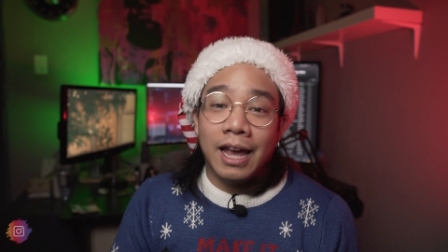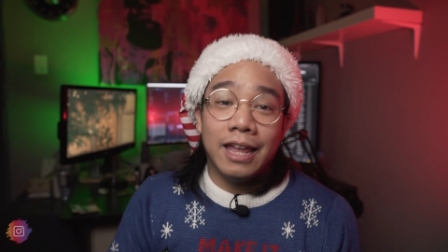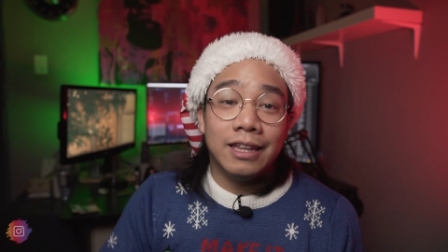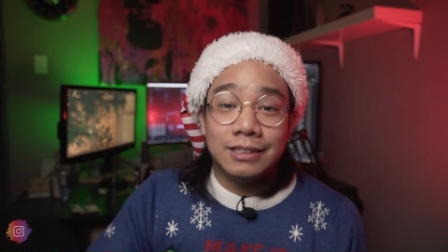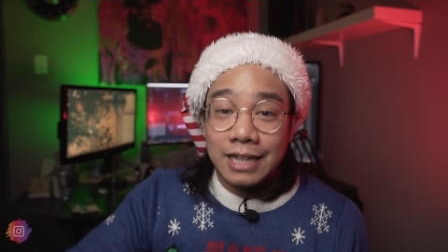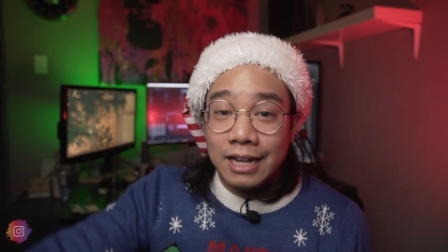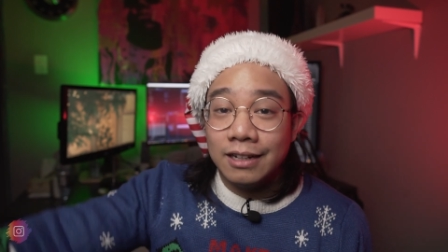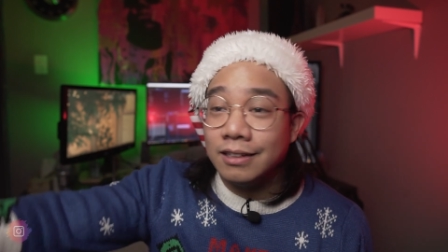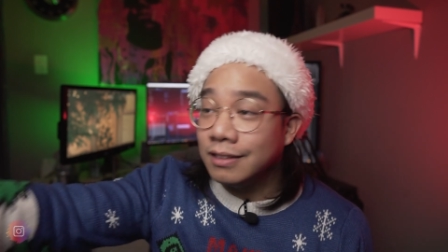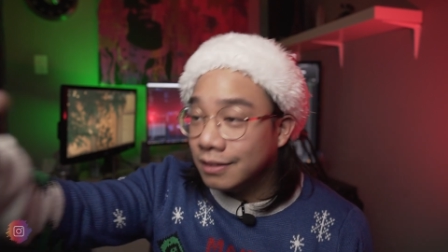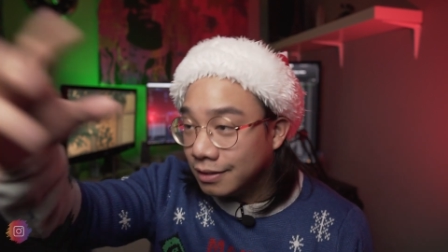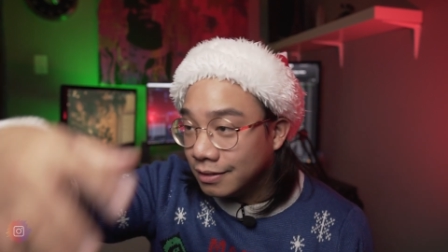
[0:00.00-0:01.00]
And then
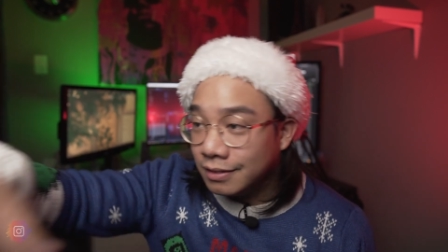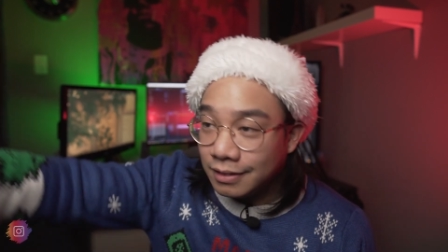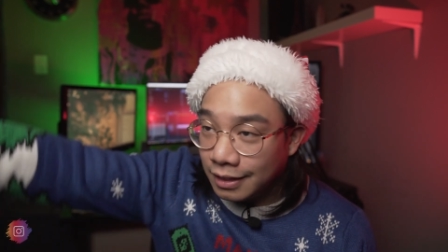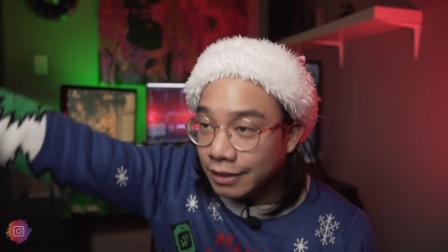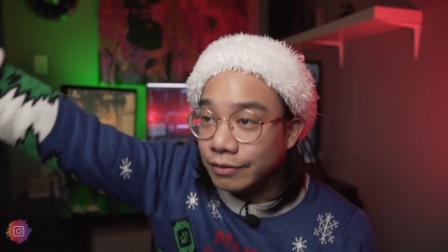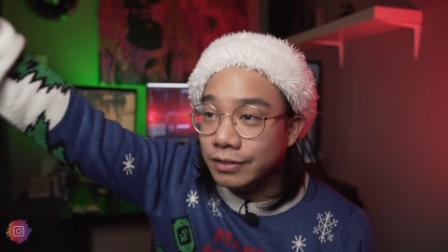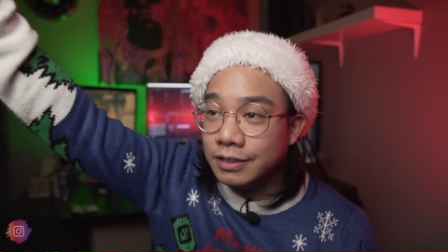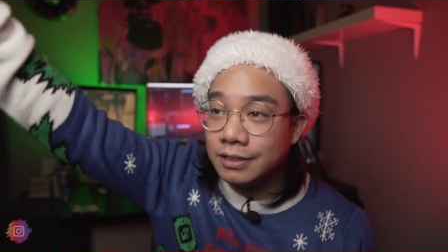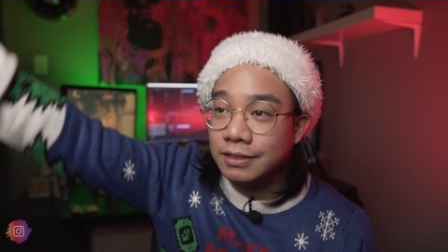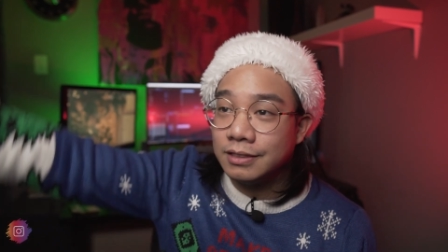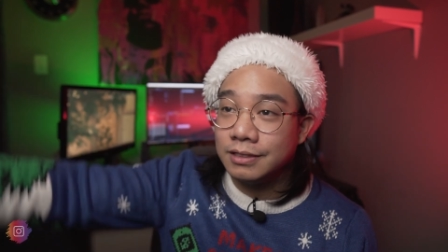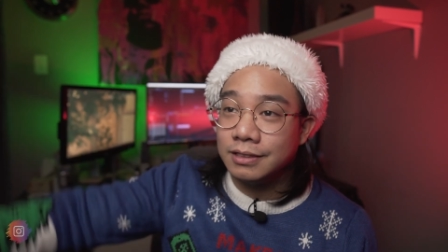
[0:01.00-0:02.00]
Santa leaves.
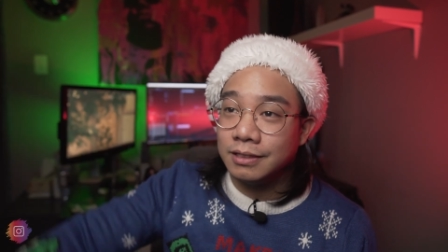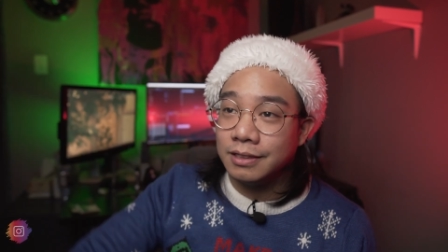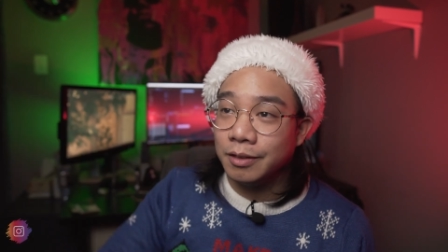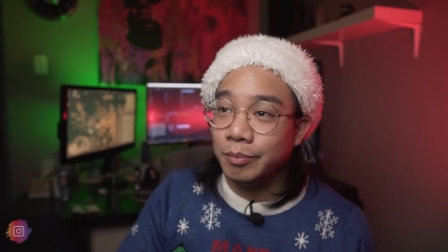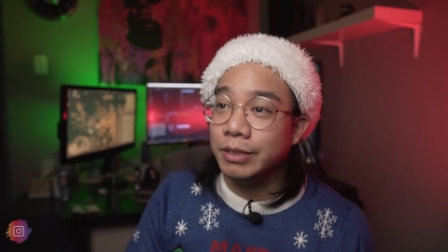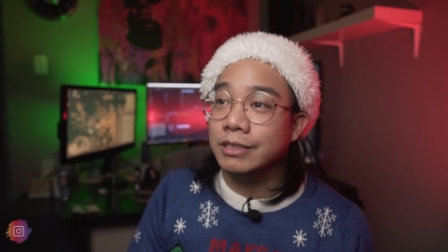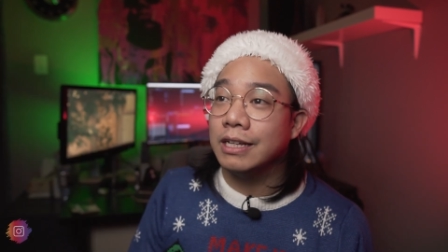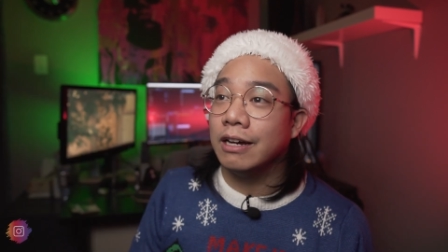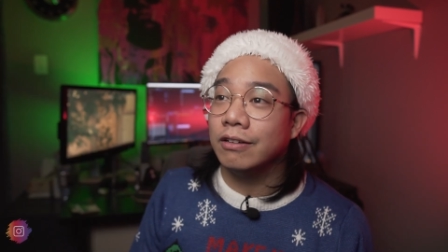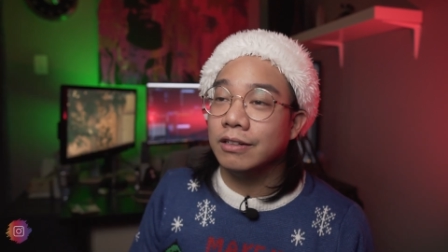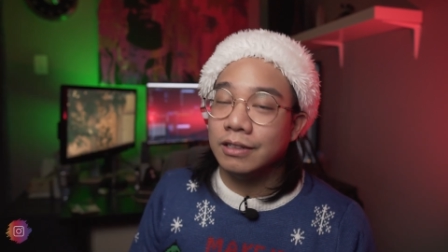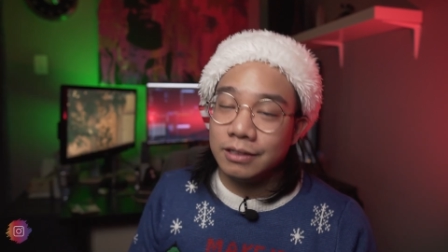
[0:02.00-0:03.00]
Peace
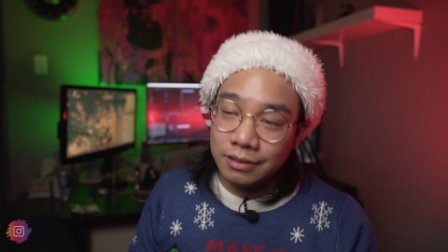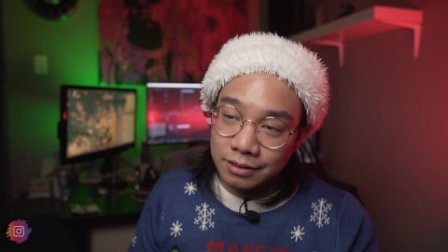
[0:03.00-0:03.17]
out.